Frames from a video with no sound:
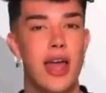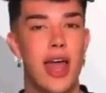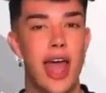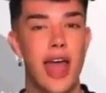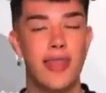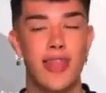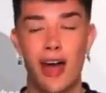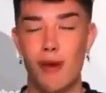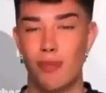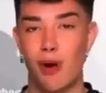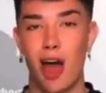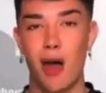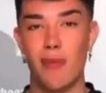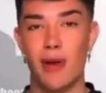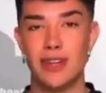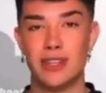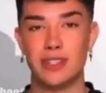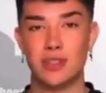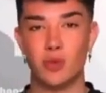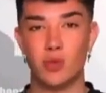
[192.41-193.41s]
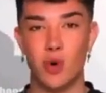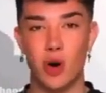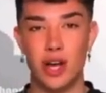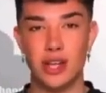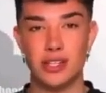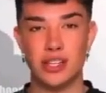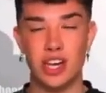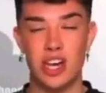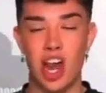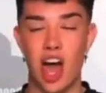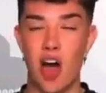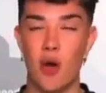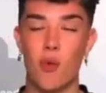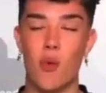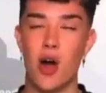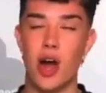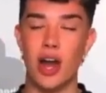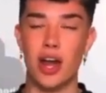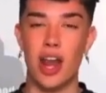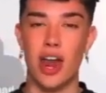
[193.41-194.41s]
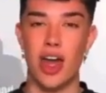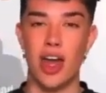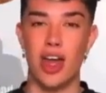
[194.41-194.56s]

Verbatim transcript: And that promise was not one